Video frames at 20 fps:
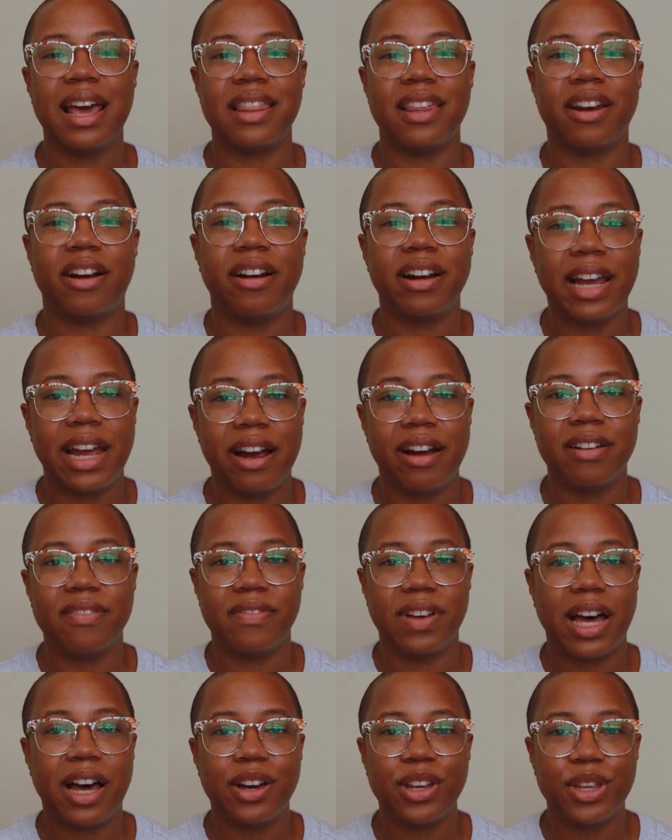that our
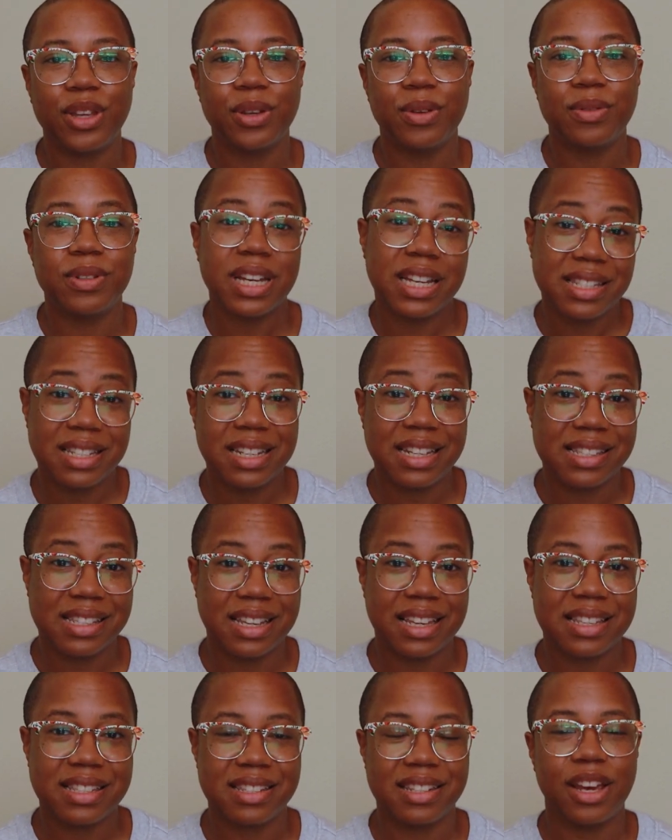inherent value doesn't
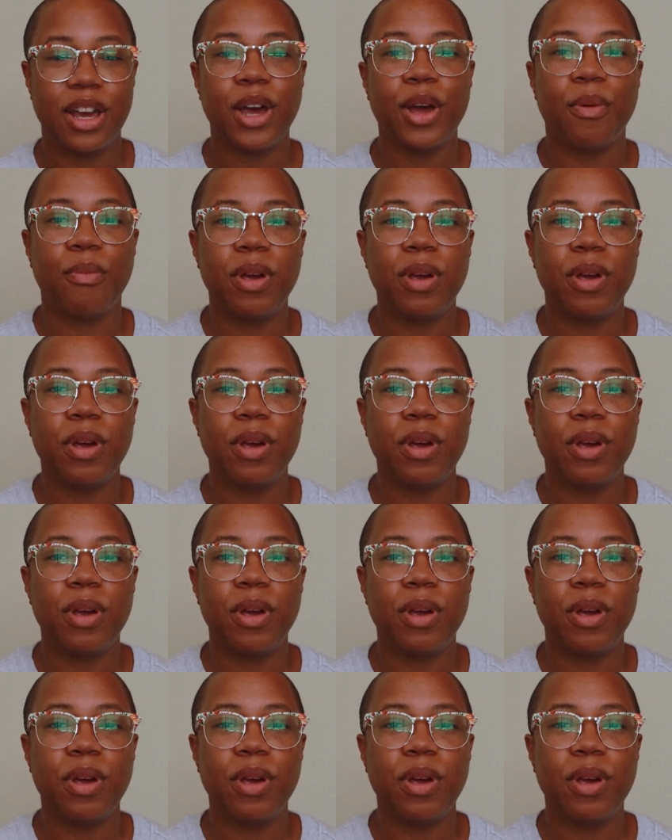exist.